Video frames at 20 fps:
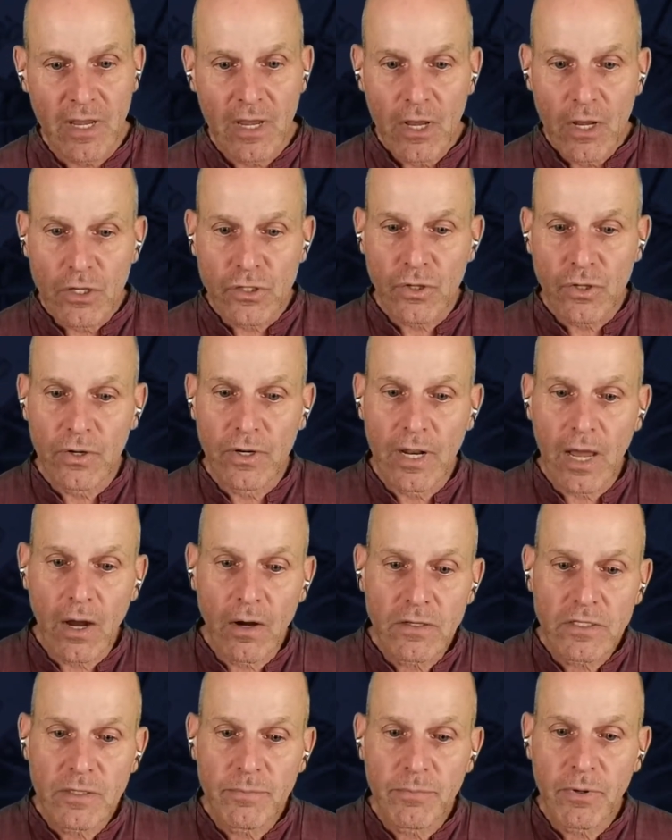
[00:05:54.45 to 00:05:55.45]
So now
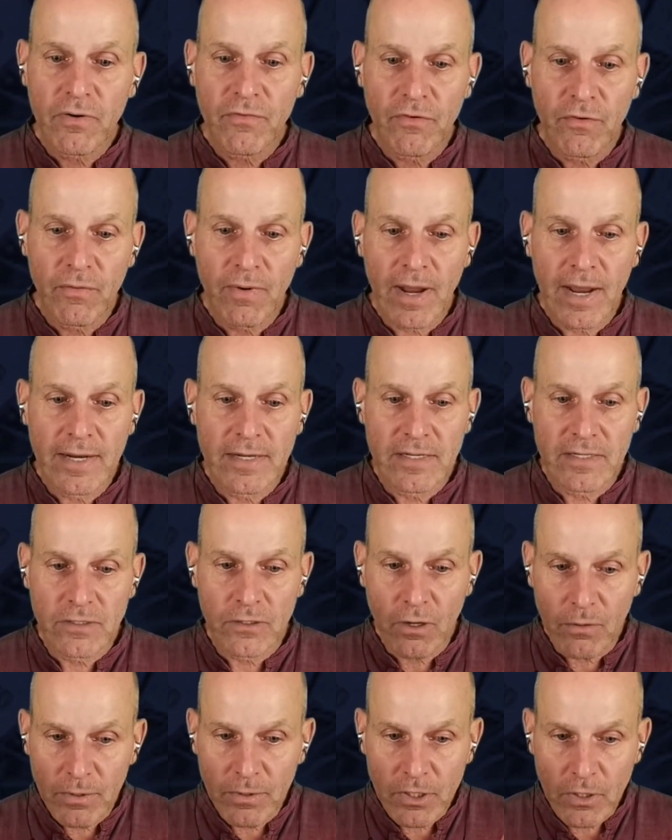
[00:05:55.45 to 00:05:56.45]
it's about varieties. No,
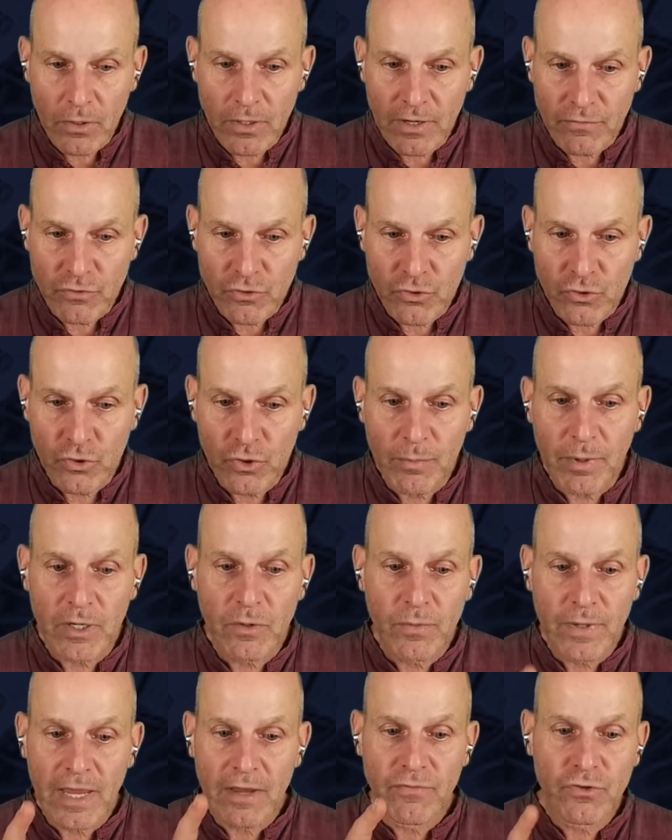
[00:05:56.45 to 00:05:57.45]
we don't have two, but
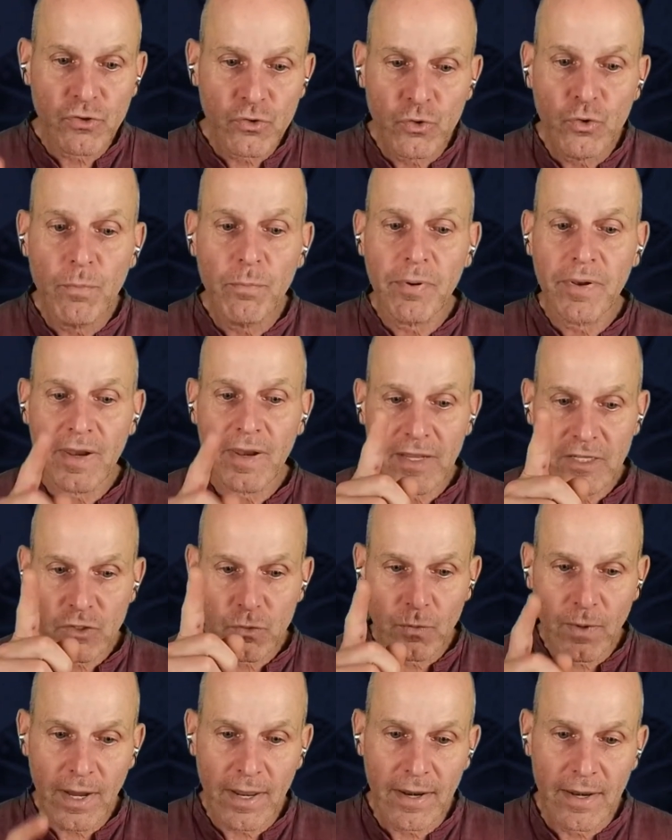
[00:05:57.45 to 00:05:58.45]
we have 2 +
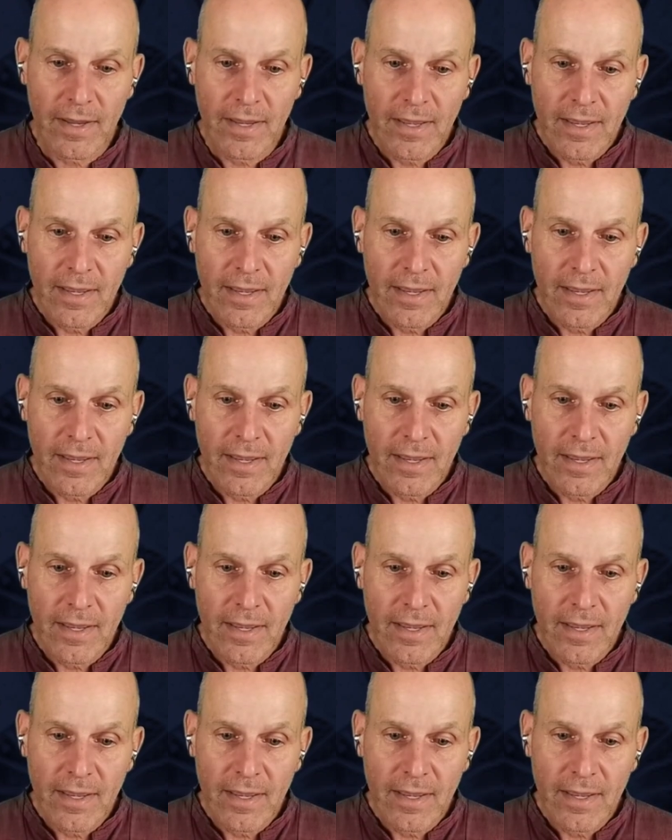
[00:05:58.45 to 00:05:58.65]
1.